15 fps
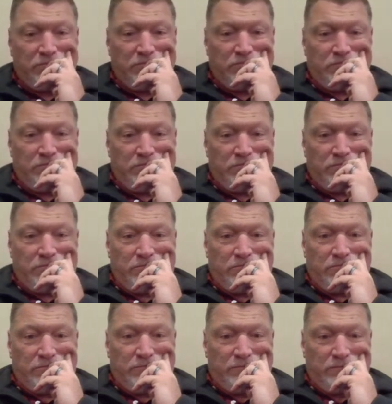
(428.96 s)

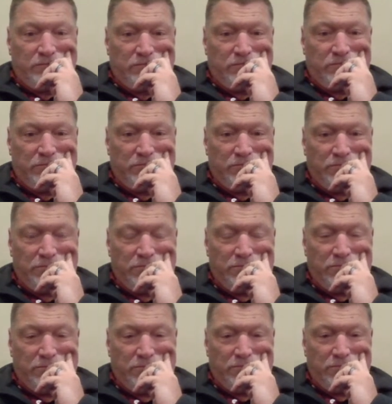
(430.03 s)

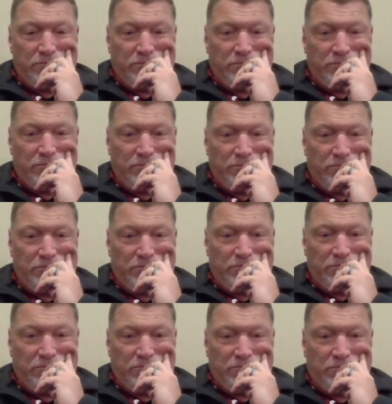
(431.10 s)

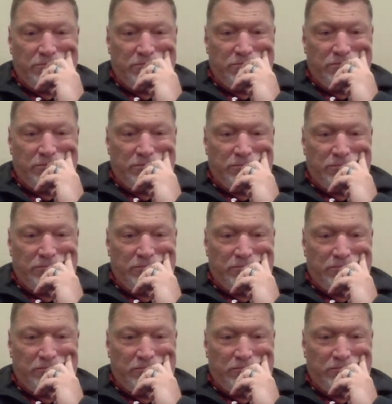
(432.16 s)
(silent)